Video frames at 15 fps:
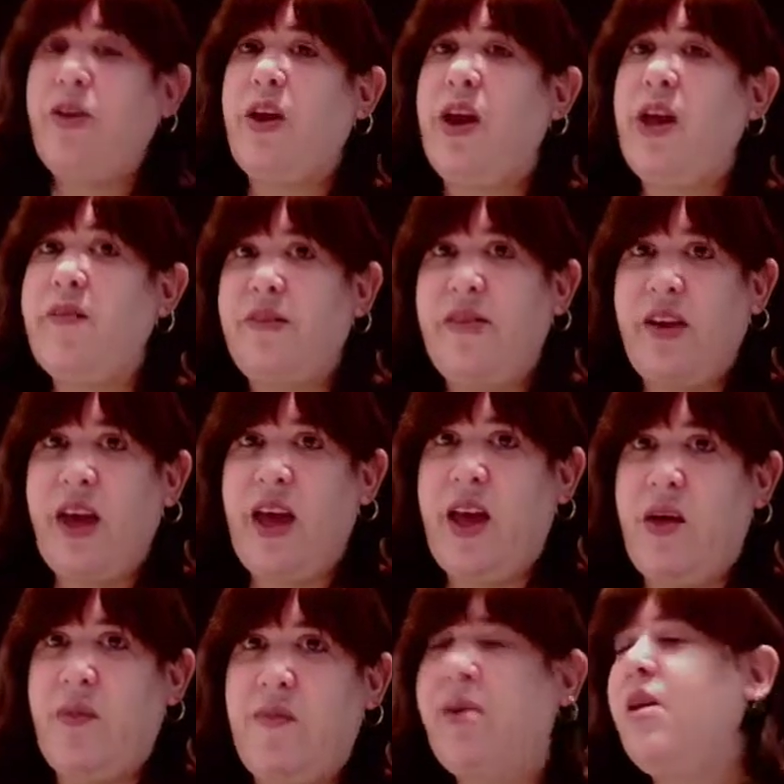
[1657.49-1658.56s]
Give it to
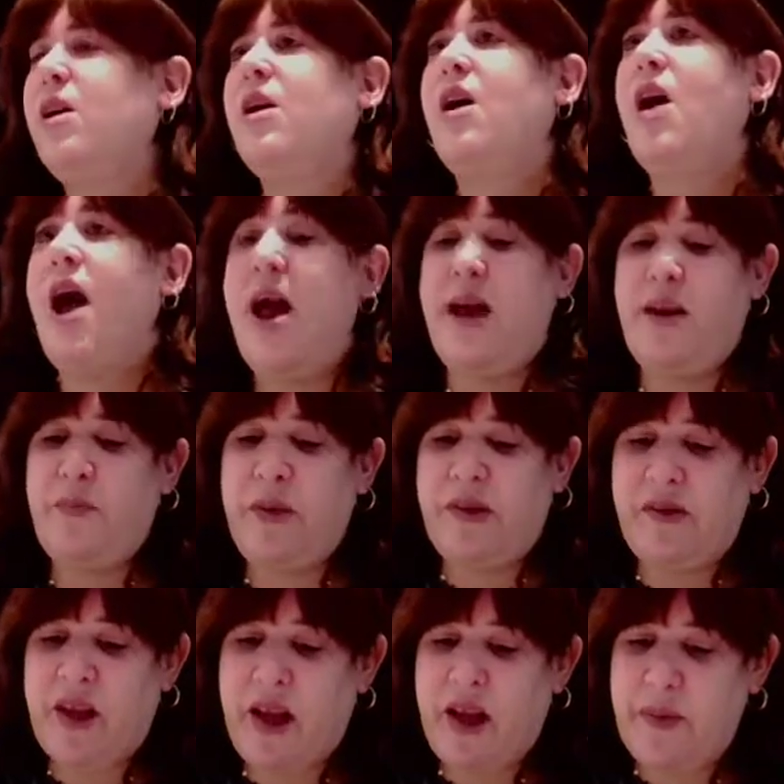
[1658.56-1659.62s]
him, and
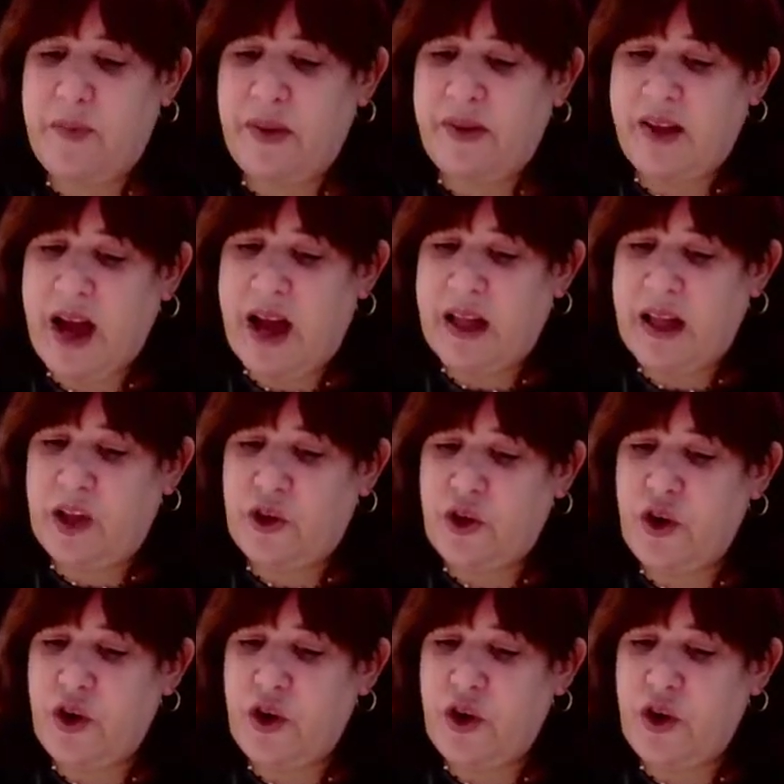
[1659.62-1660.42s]
Bezalel